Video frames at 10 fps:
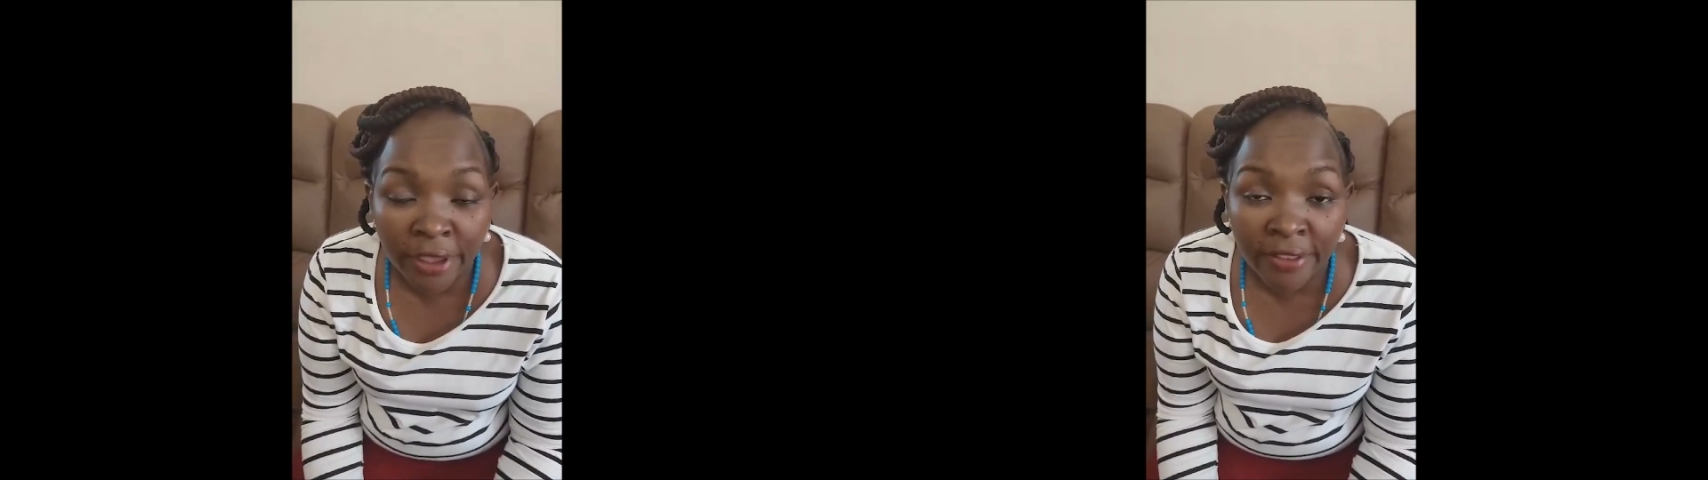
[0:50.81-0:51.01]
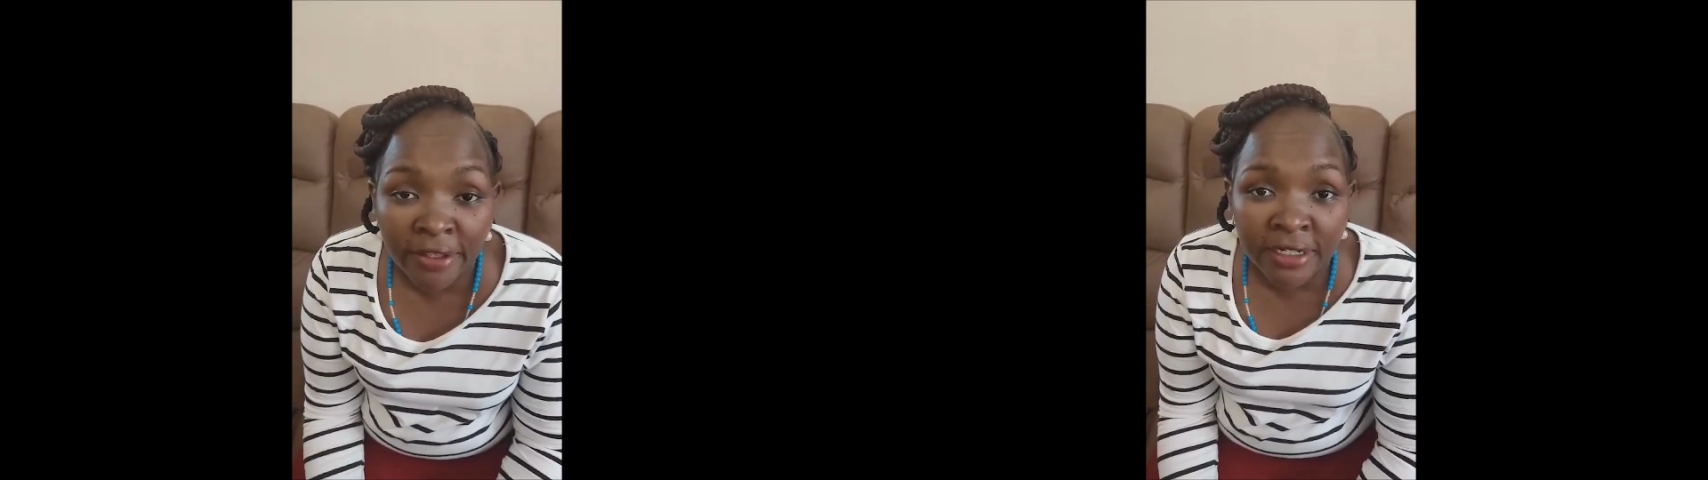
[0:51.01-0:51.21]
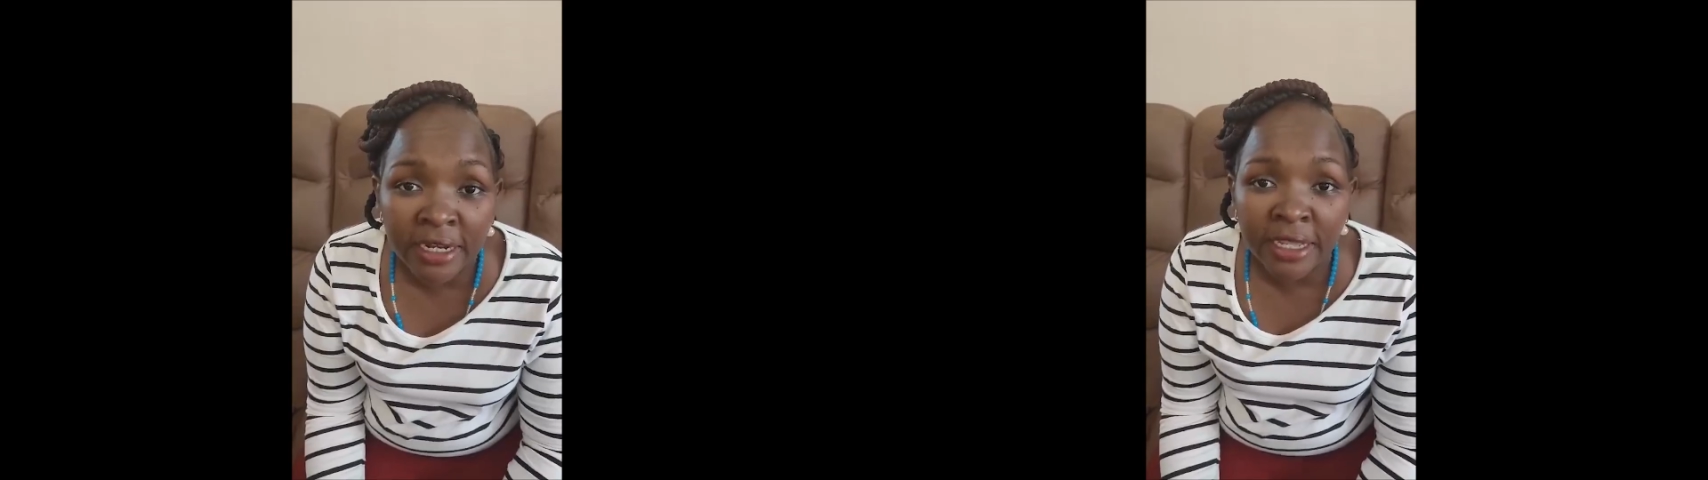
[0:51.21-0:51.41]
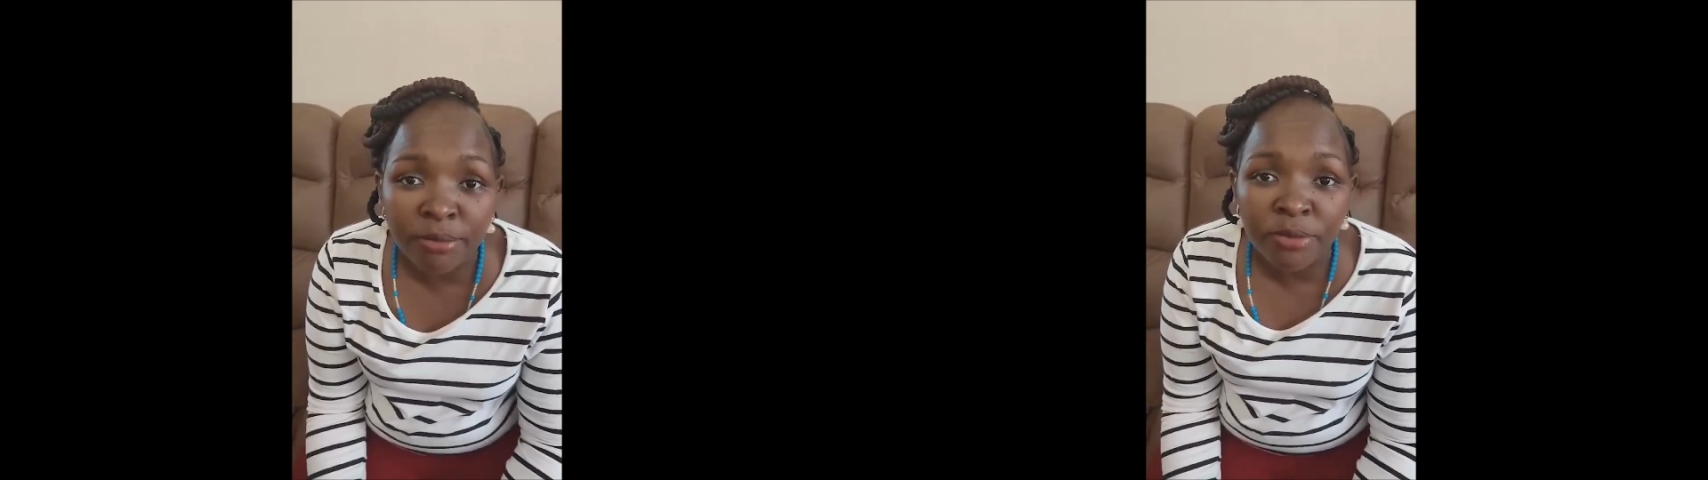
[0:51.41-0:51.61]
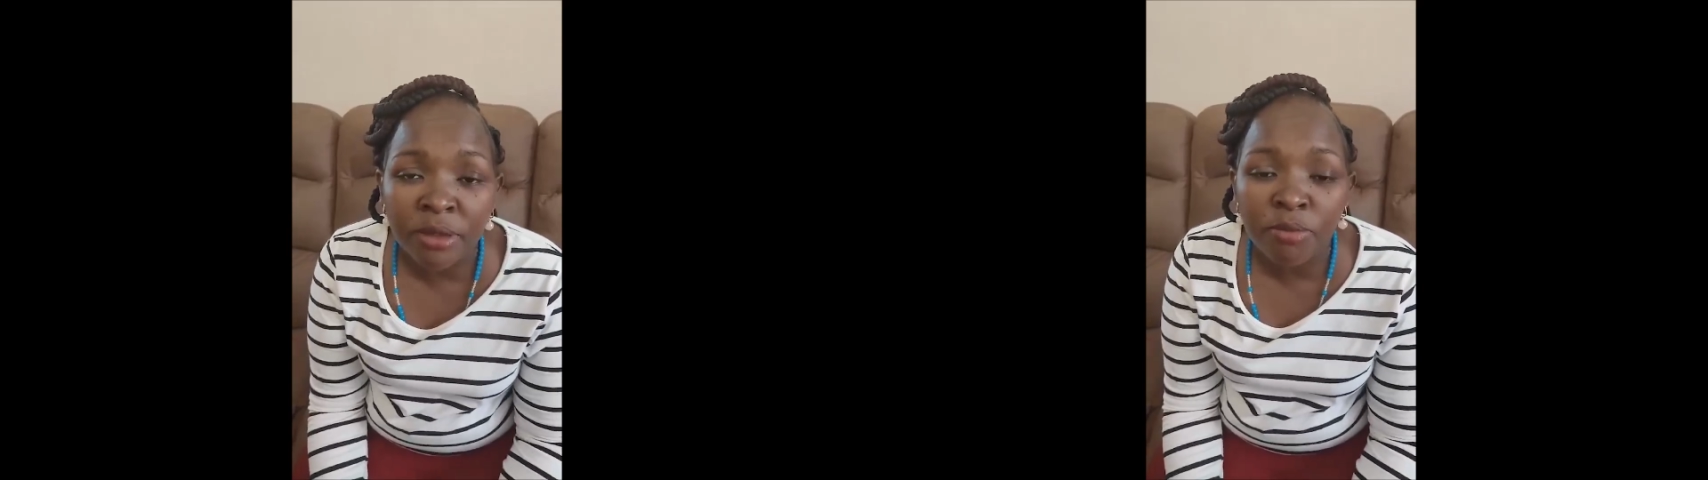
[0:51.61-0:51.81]
there that can
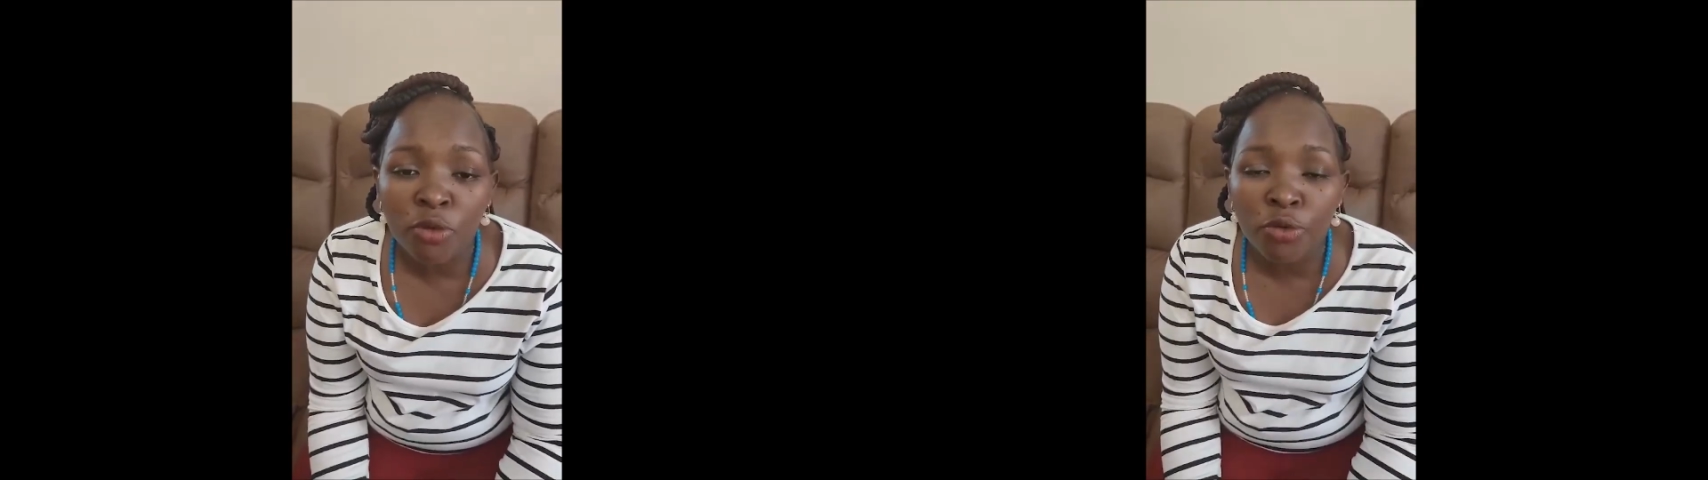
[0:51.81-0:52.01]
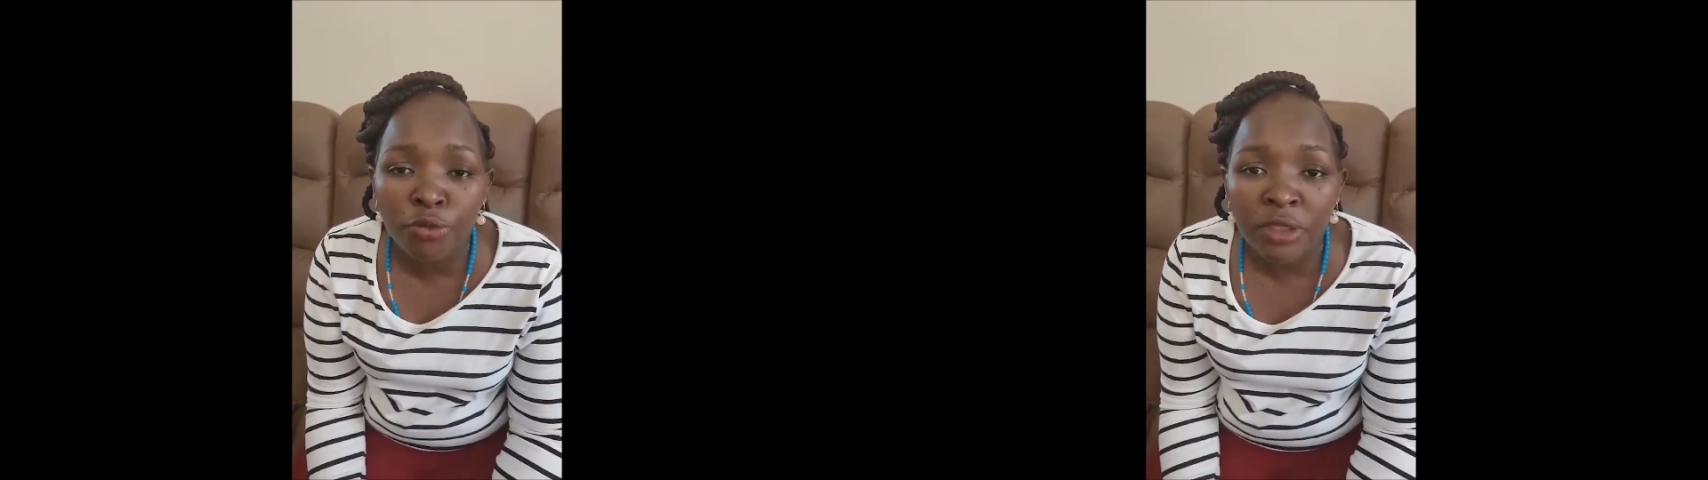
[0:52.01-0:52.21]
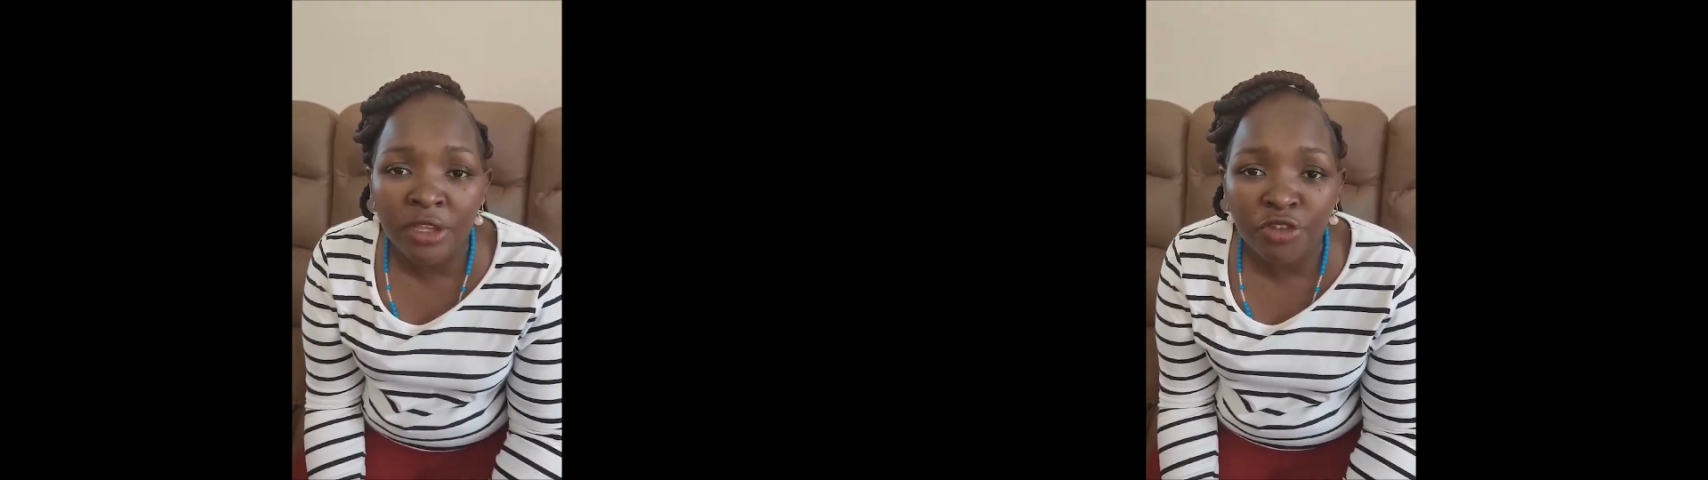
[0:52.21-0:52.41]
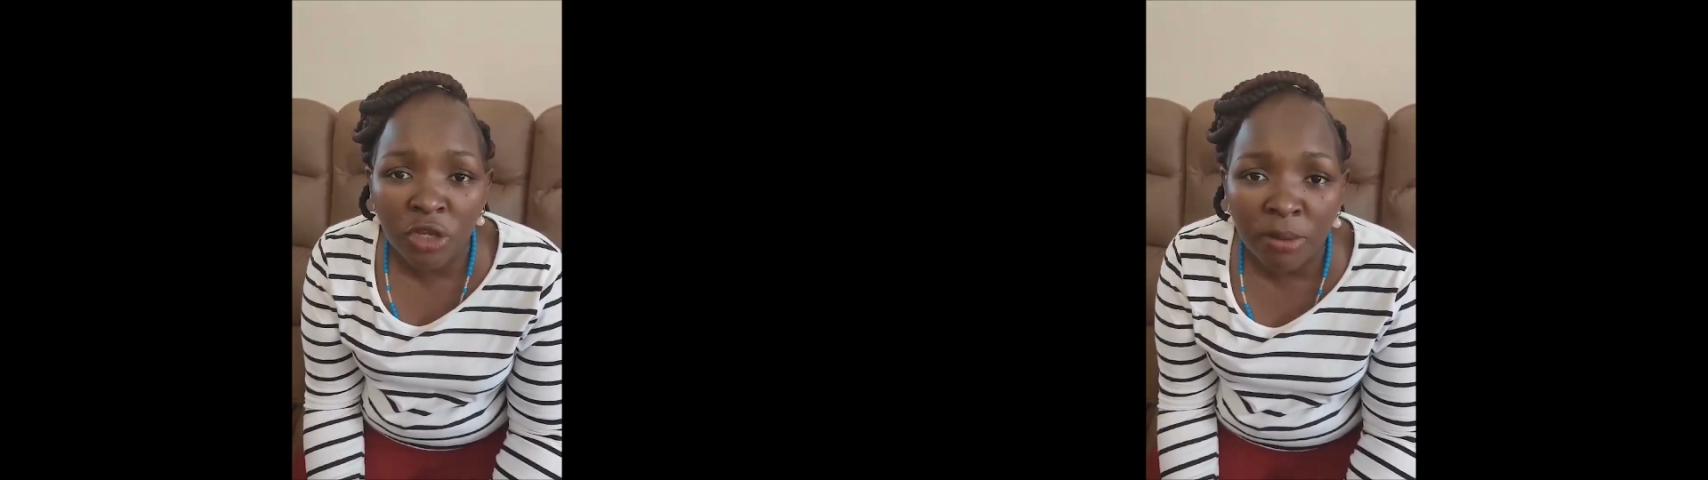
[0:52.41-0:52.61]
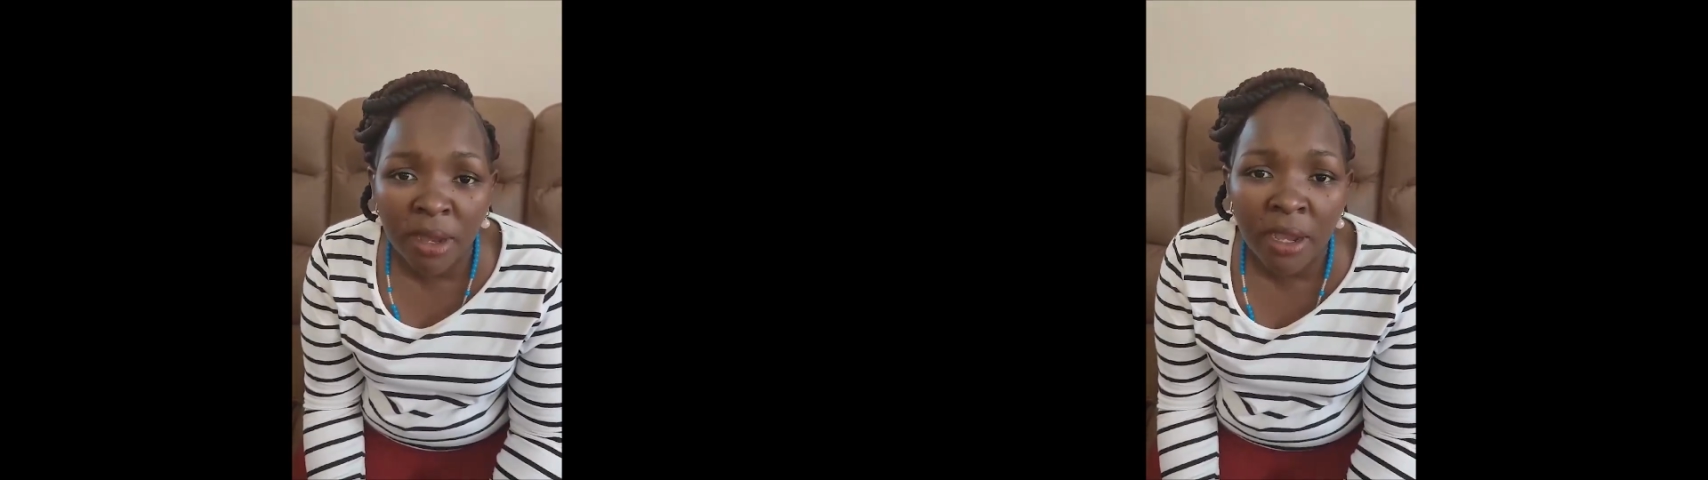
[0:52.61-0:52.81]
help them grow their
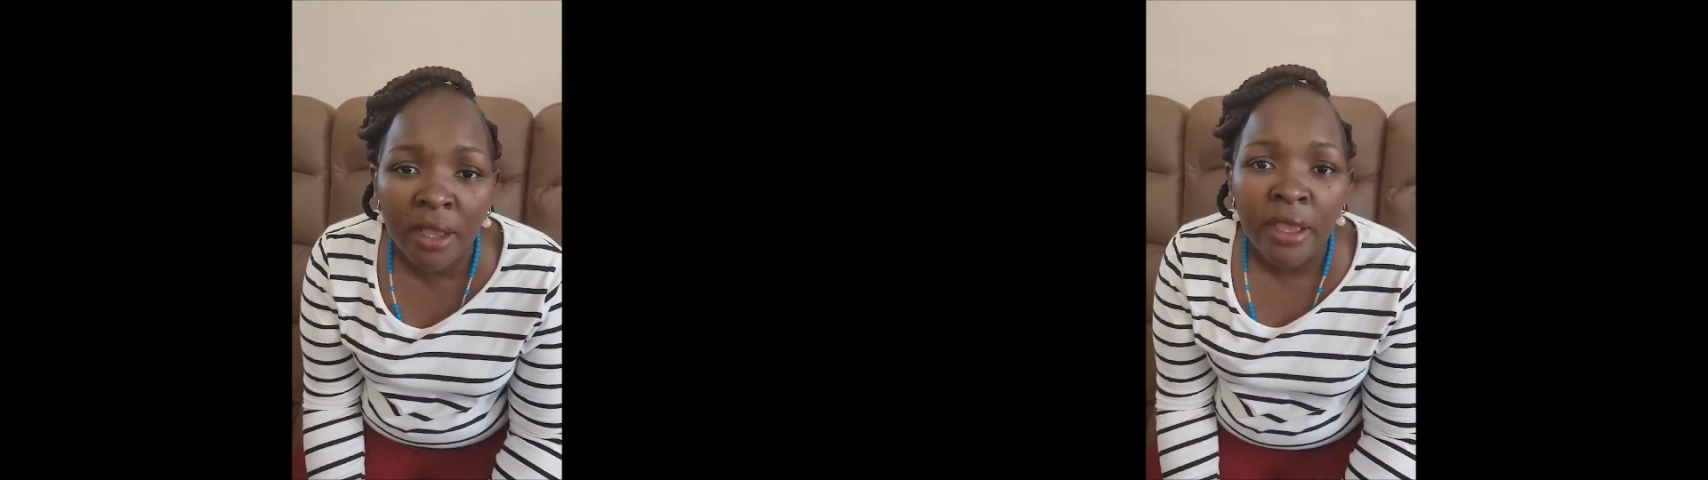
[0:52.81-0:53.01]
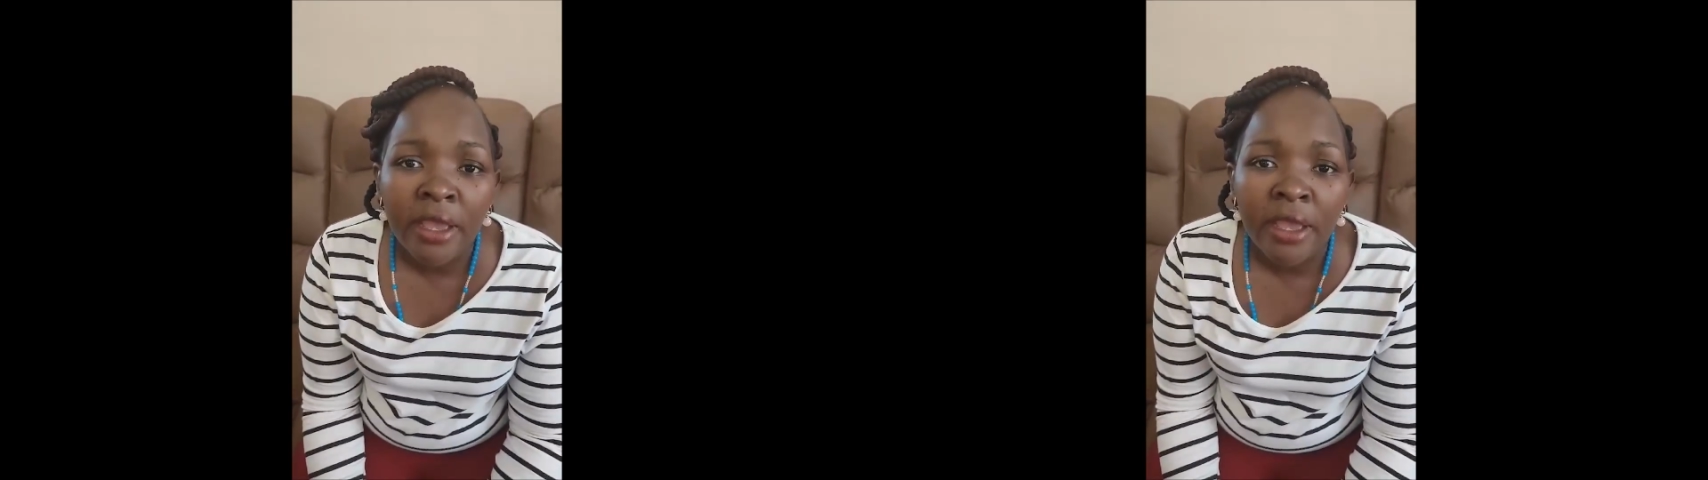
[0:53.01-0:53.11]
CHAMA,